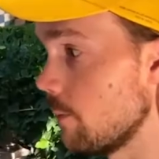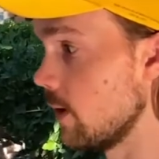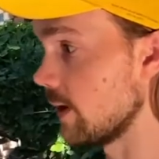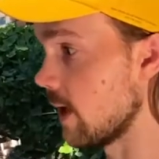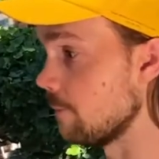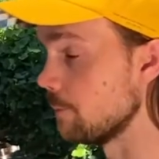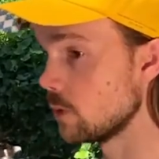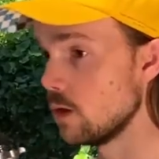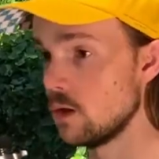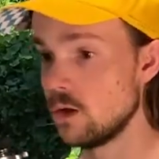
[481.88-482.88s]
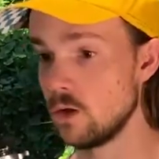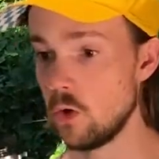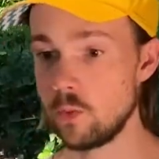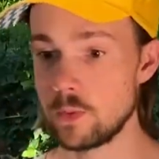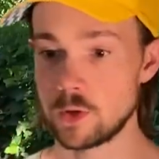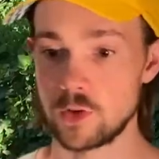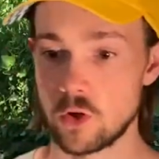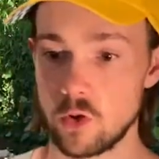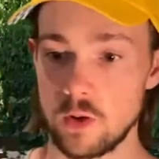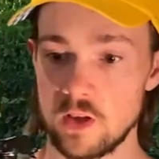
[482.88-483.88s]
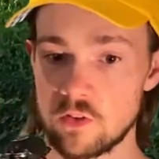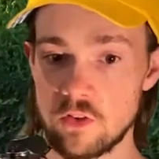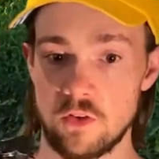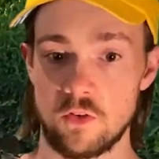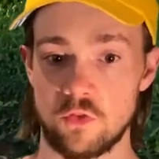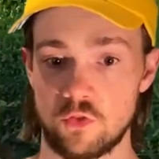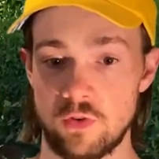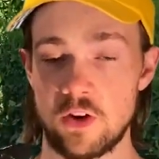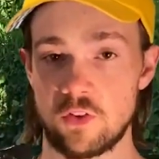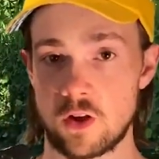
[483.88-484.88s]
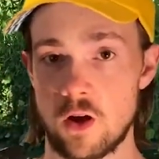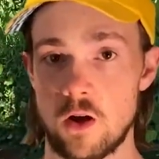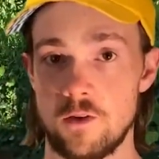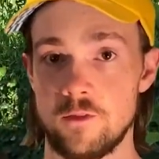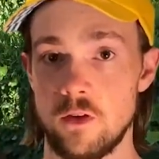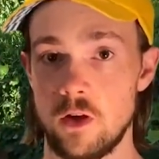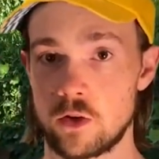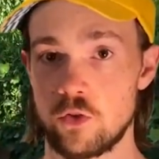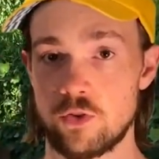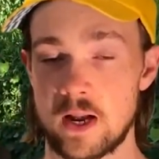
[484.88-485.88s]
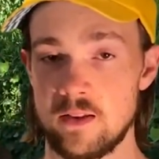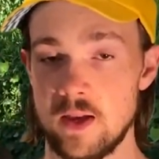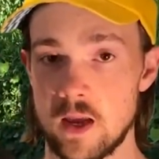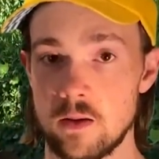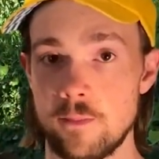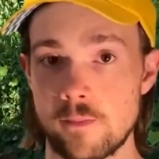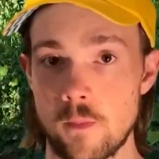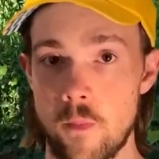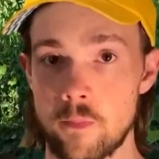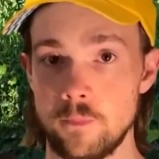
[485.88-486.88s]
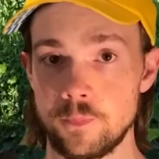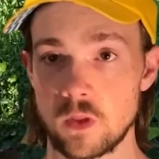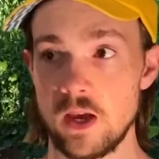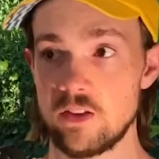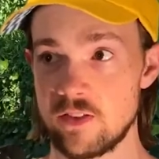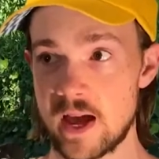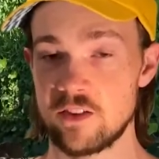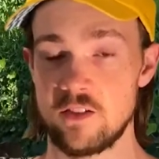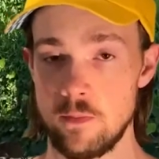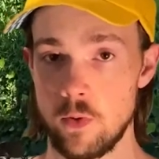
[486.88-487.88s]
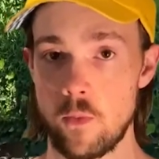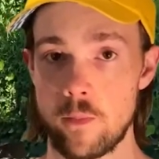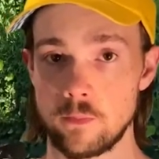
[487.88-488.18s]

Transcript: but again, all we want to do is stretch the calf and contract it again. It's that simple.